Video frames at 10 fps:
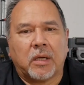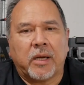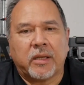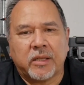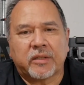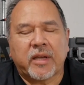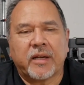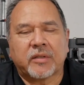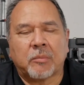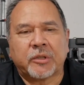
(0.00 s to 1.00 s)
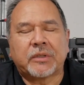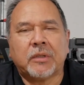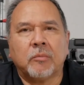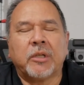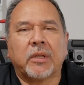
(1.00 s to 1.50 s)
And in this case, I'm
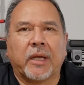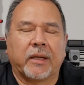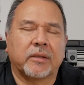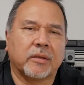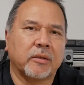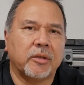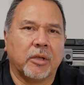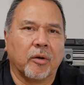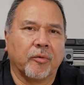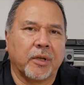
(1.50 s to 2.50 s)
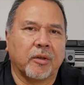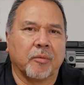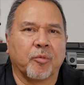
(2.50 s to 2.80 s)
assuming that, you know, the, the